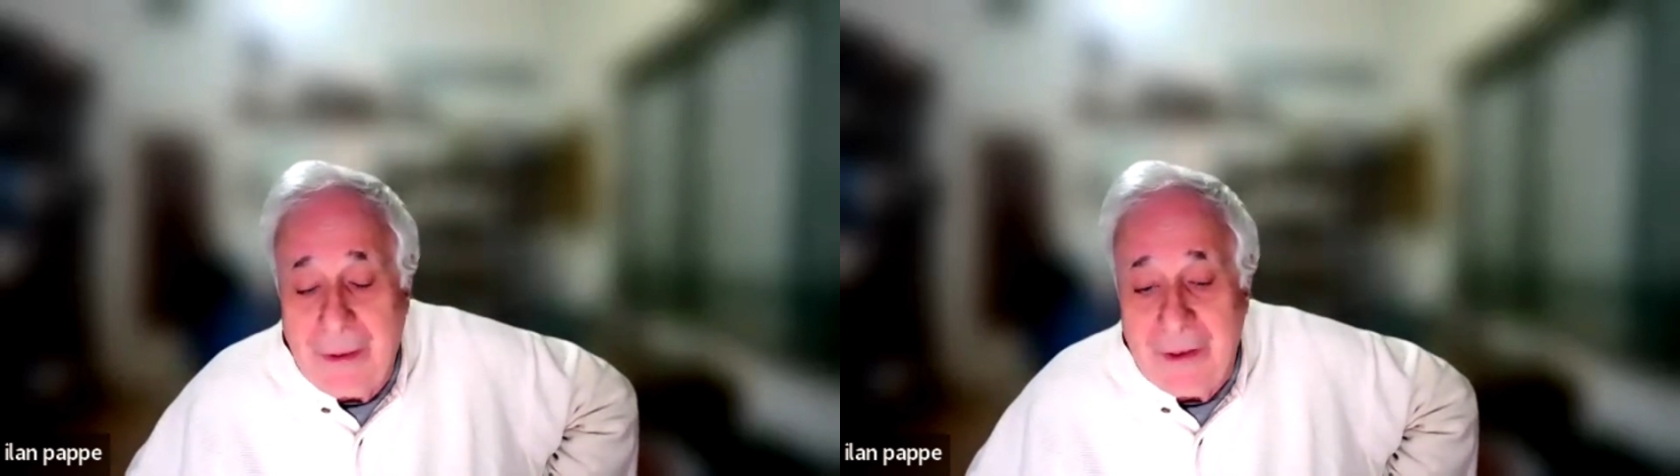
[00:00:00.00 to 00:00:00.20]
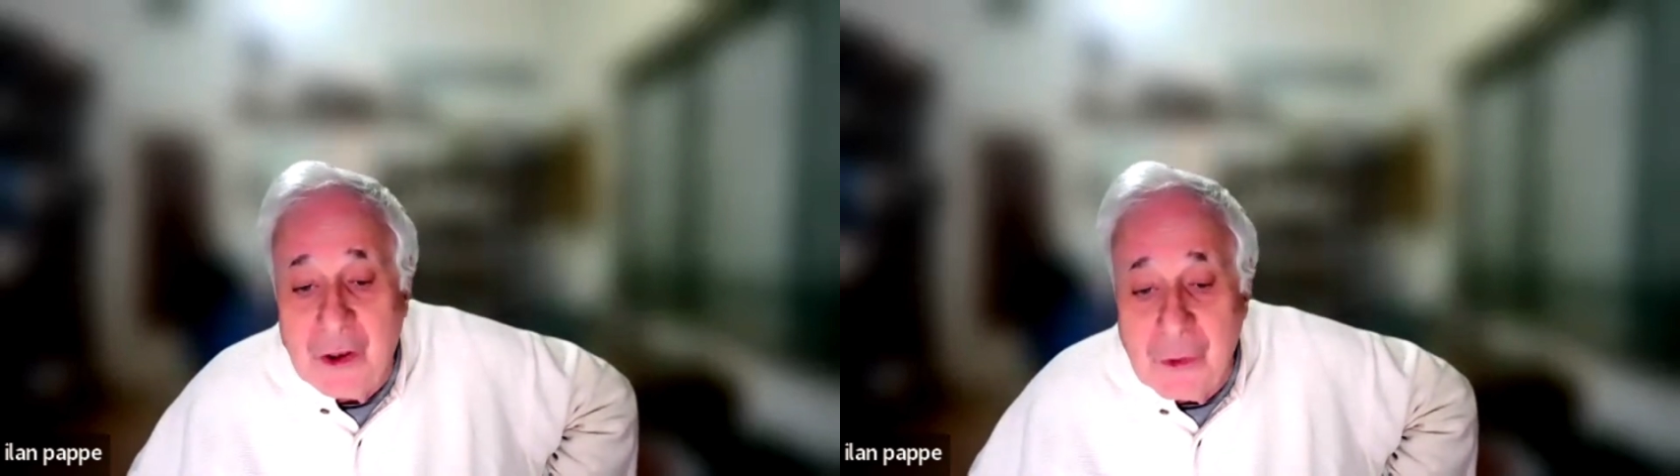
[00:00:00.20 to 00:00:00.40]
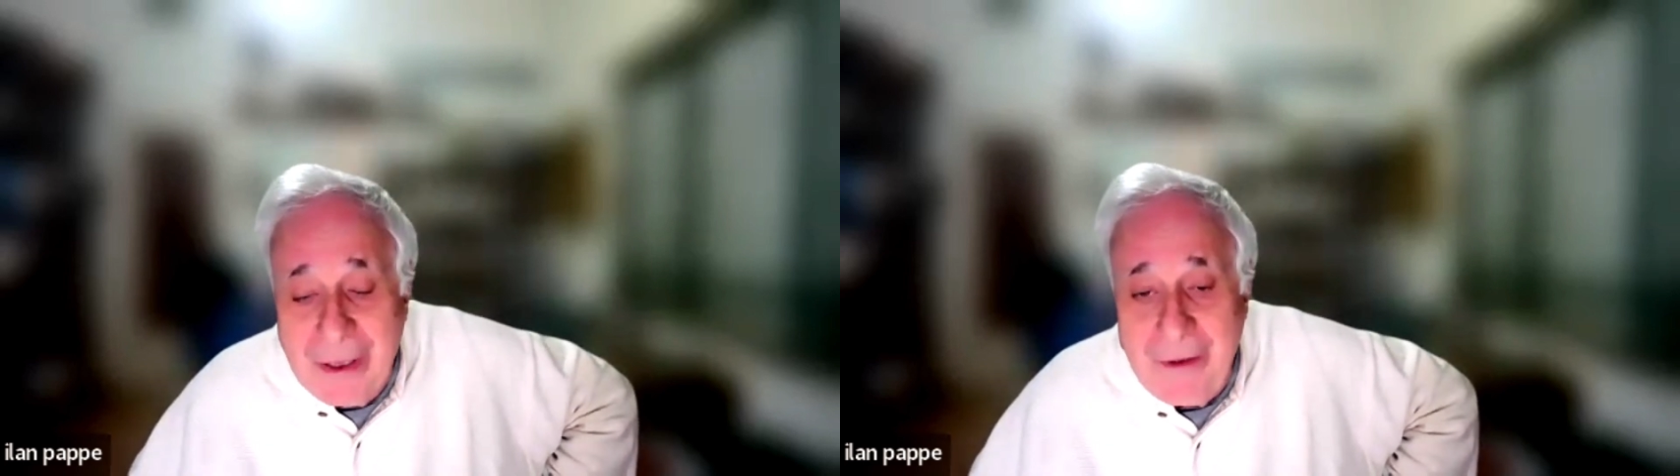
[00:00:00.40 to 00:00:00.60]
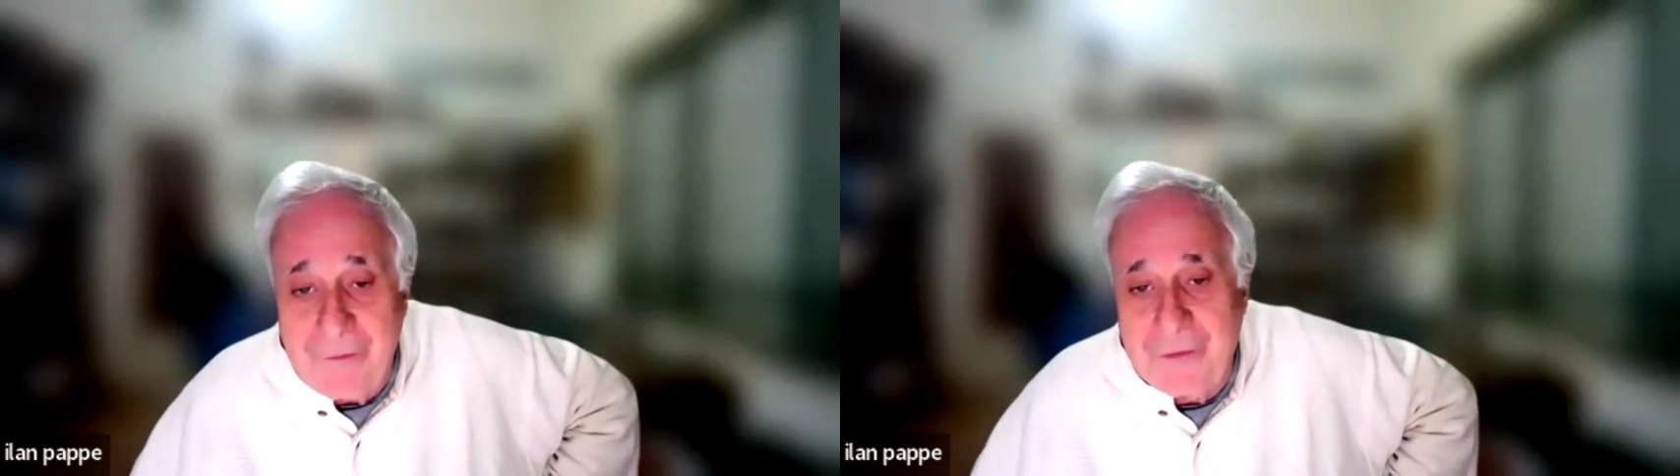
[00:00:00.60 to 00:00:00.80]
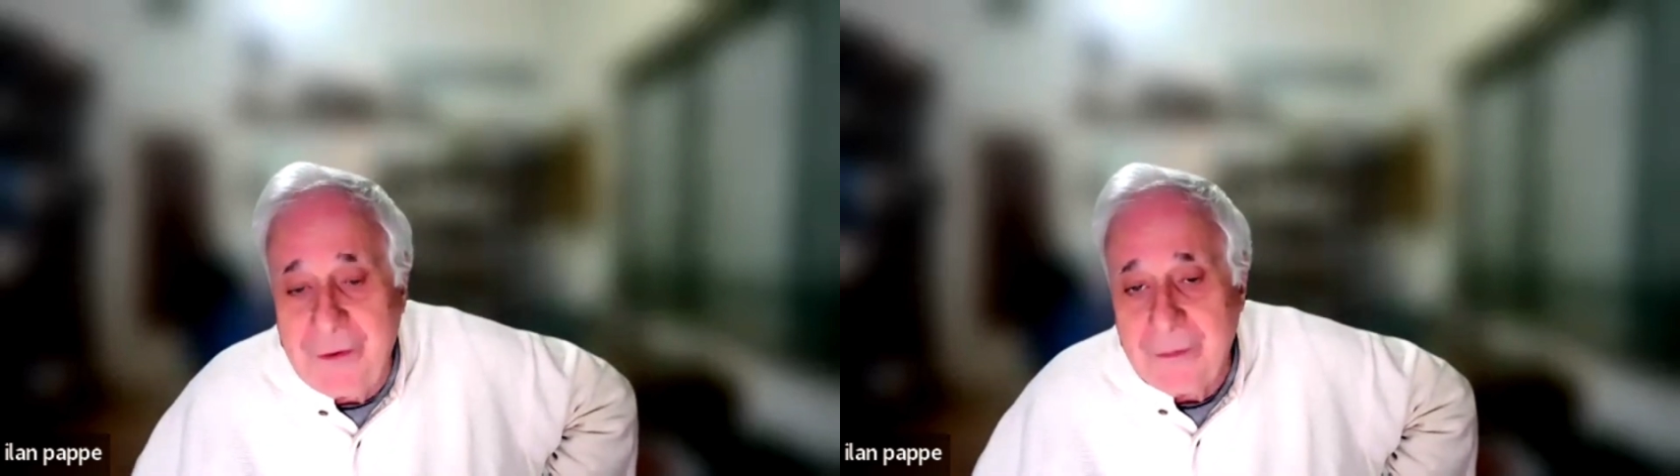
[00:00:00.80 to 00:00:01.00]

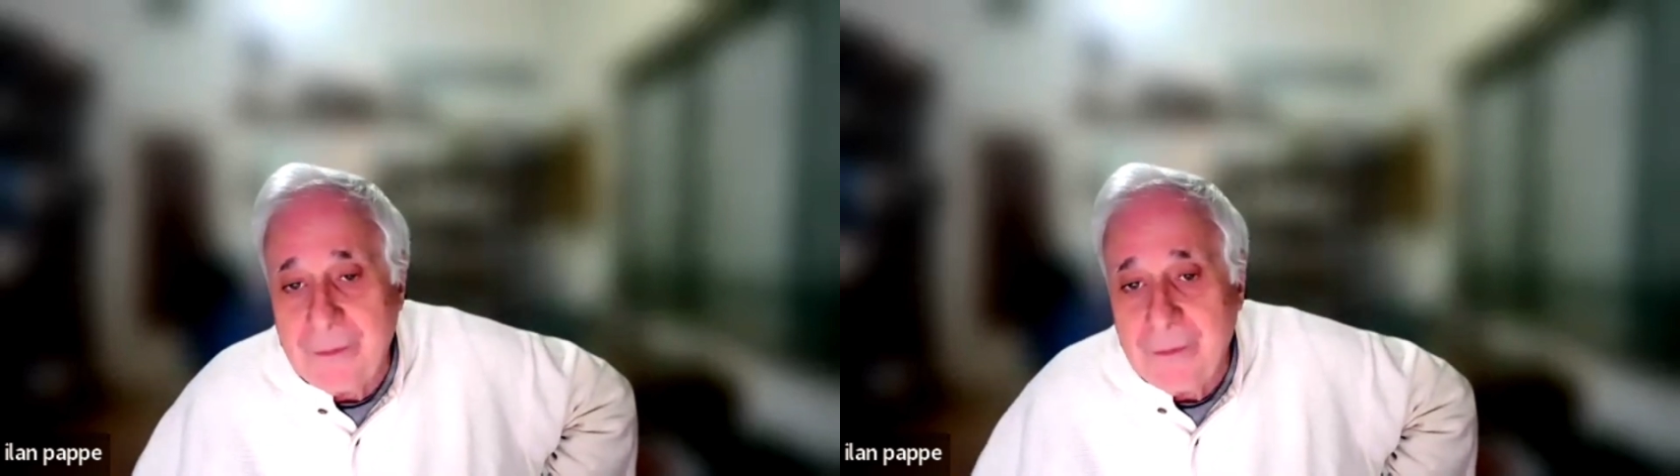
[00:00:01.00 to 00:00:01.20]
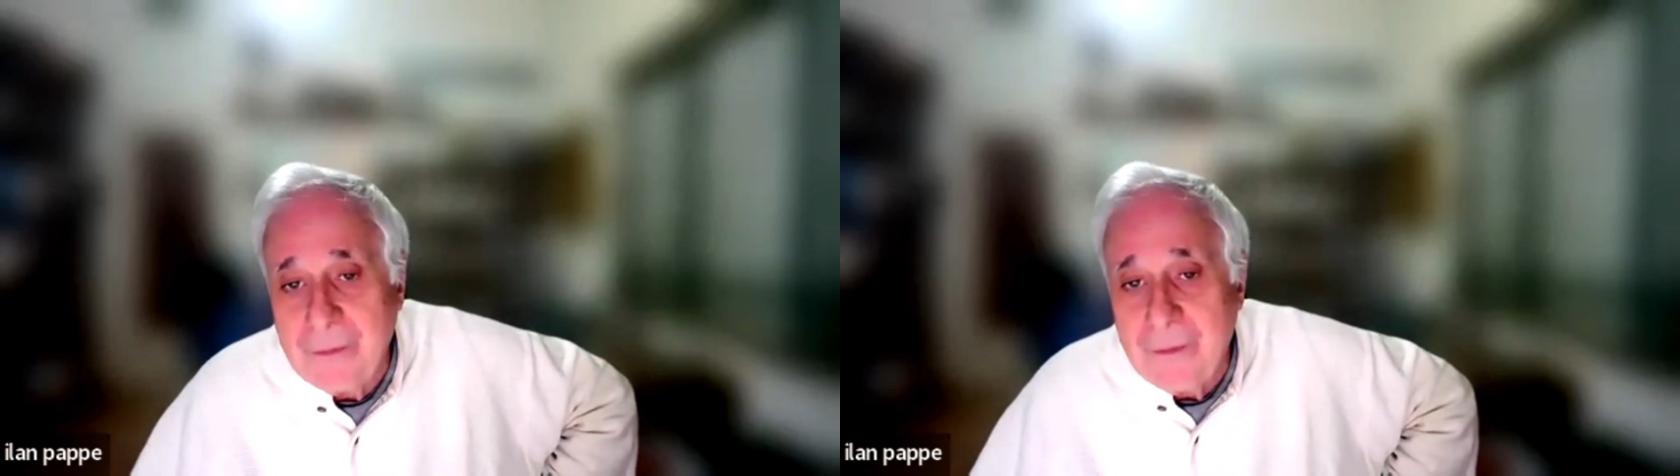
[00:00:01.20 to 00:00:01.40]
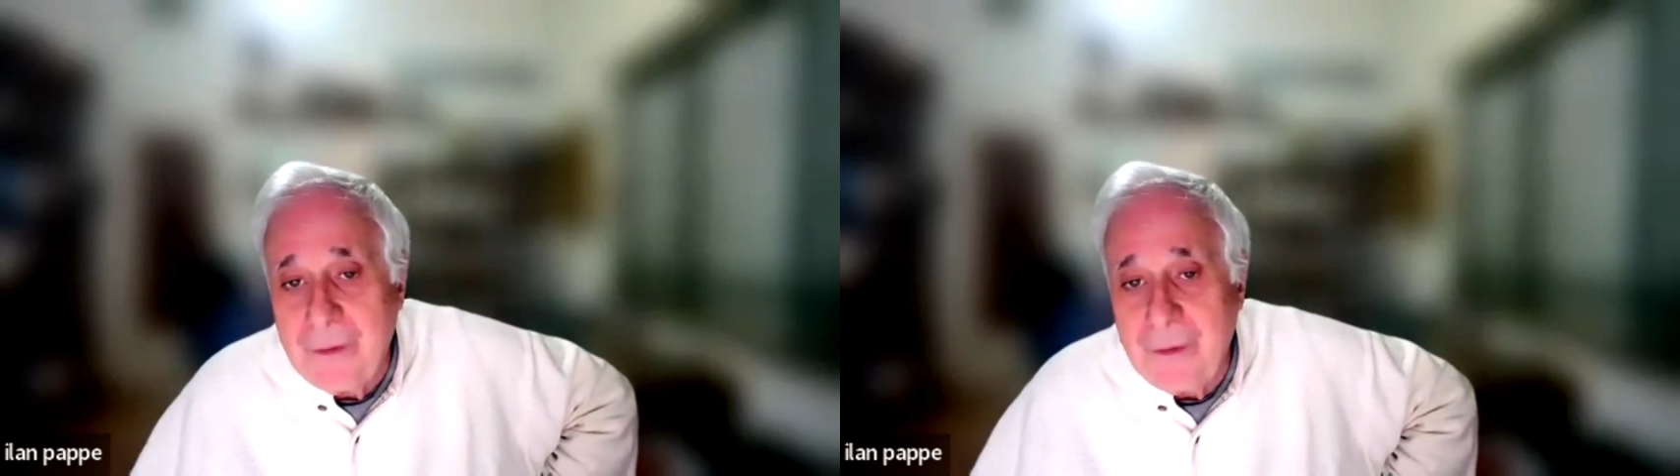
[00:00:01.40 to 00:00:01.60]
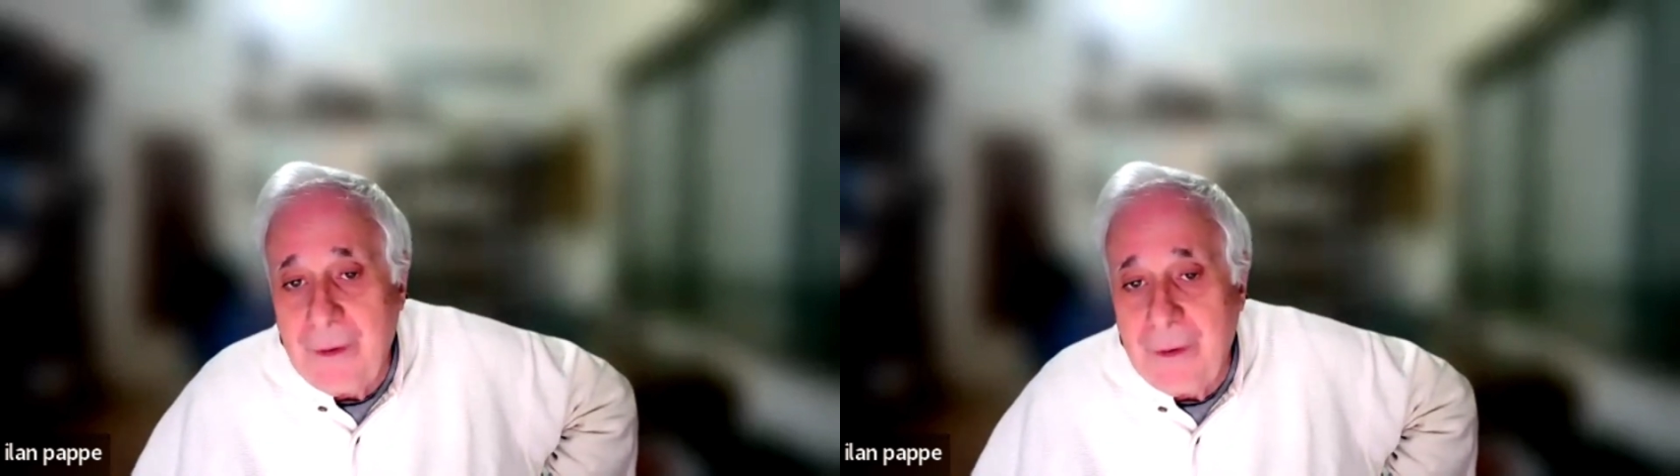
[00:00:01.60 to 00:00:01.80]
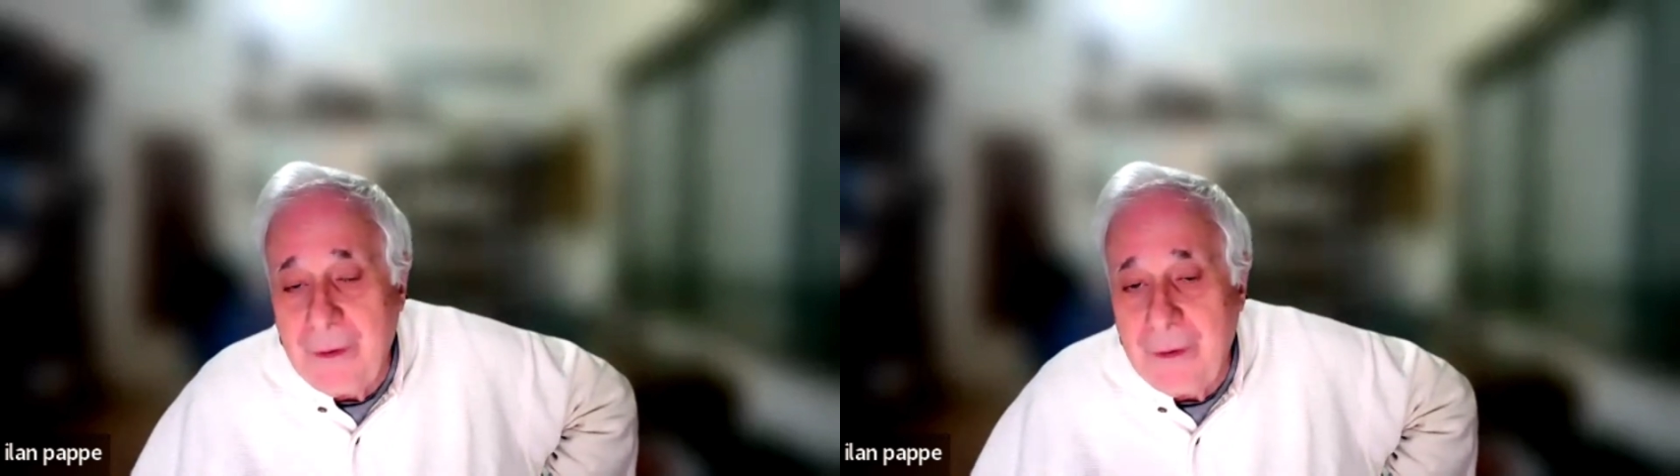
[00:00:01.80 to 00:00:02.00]
engraved
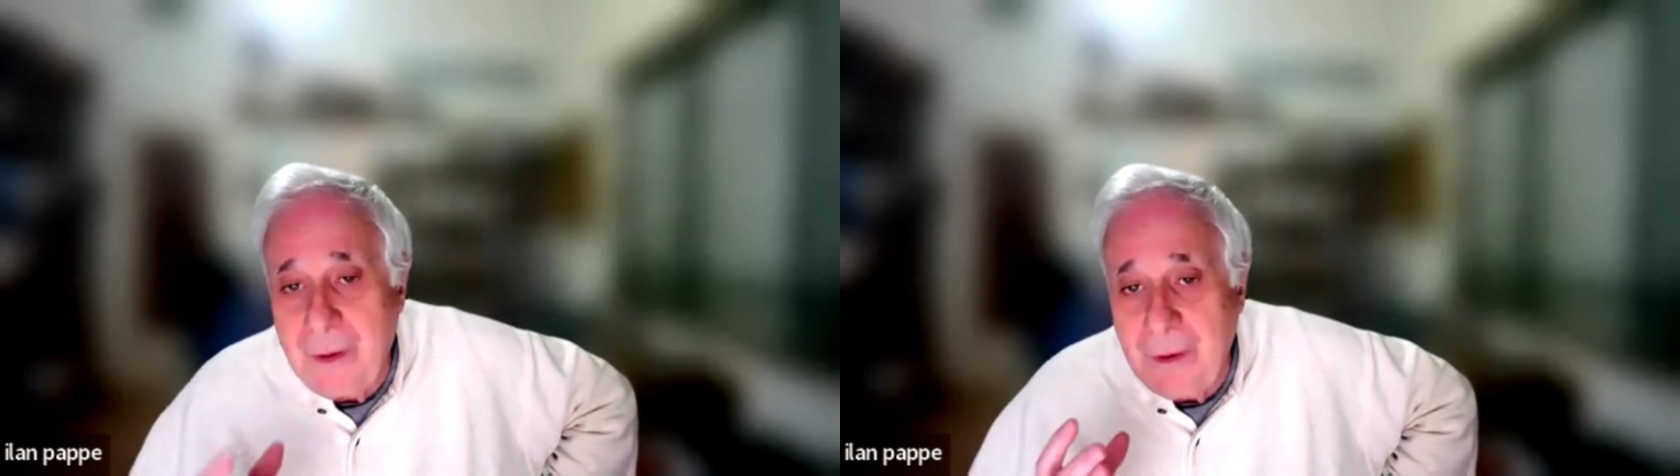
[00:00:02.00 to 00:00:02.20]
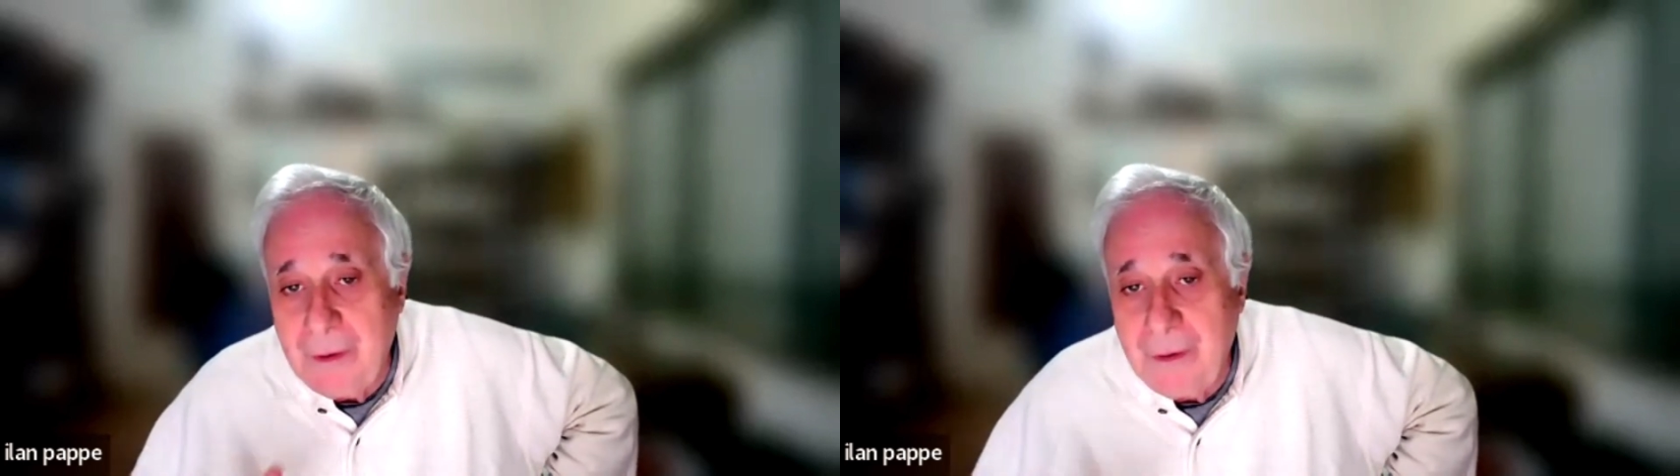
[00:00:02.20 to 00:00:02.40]
in the